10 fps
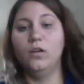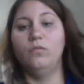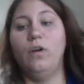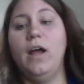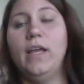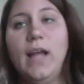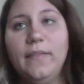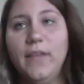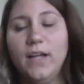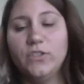Right. And at
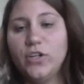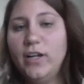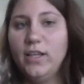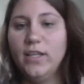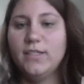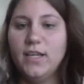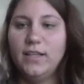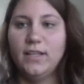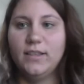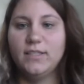that training, they said
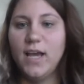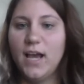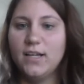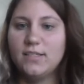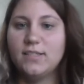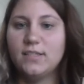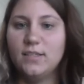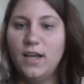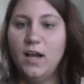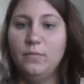that the tests,
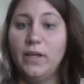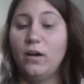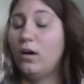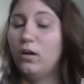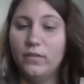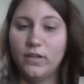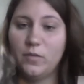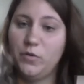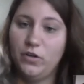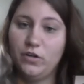they are on the
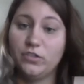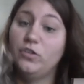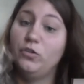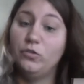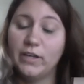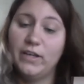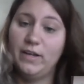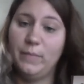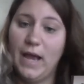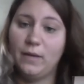computer, so you did get
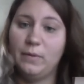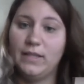it back.